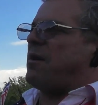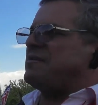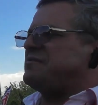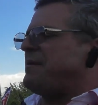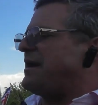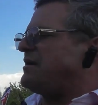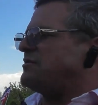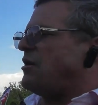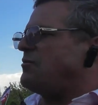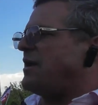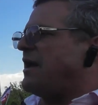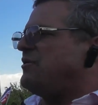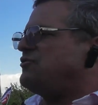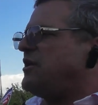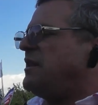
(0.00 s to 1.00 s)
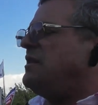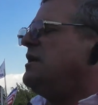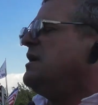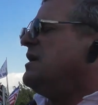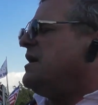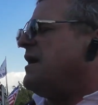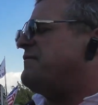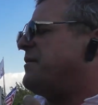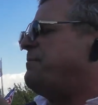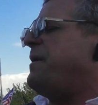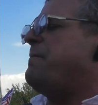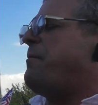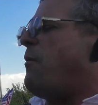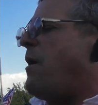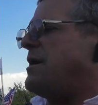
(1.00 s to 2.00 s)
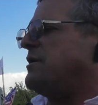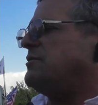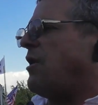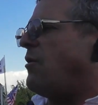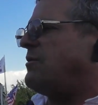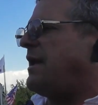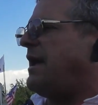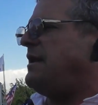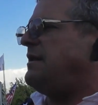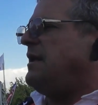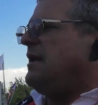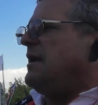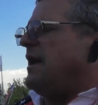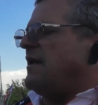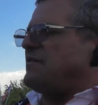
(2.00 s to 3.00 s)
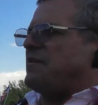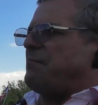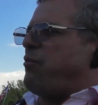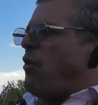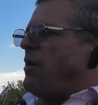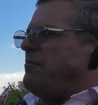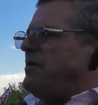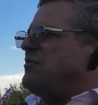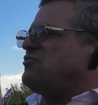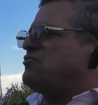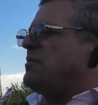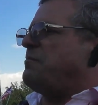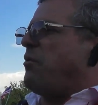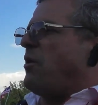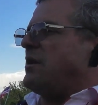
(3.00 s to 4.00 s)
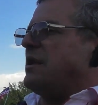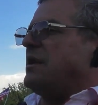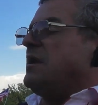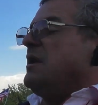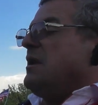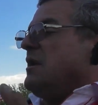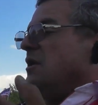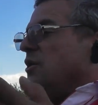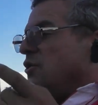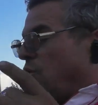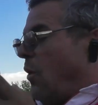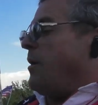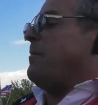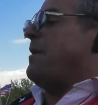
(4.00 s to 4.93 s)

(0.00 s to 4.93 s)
wants to make a donation, if the people want to donate and support me supporting your